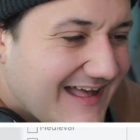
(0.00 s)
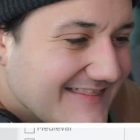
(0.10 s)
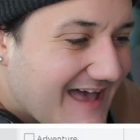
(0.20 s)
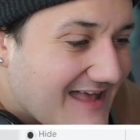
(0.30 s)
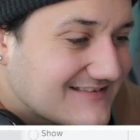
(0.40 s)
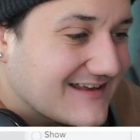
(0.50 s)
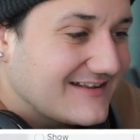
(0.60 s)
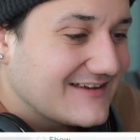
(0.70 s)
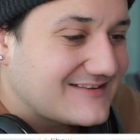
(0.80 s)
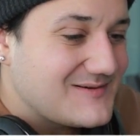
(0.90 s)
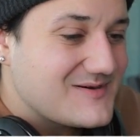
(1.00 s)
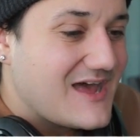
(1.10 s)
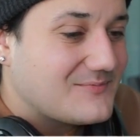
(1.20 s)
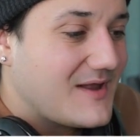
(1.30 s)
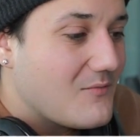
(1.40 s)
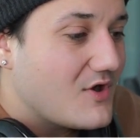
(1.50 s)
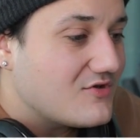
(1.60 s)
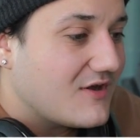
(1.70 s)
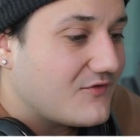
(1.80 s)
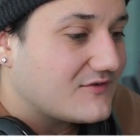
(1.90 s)
That's going to look super nice, but I'm
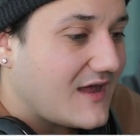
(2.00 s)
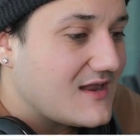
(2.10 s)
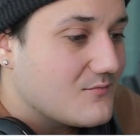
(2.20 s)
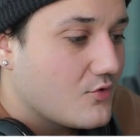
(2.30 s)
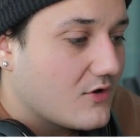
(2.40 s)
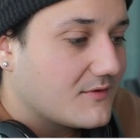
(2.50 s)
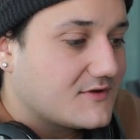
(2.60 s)
wondering if there's any more with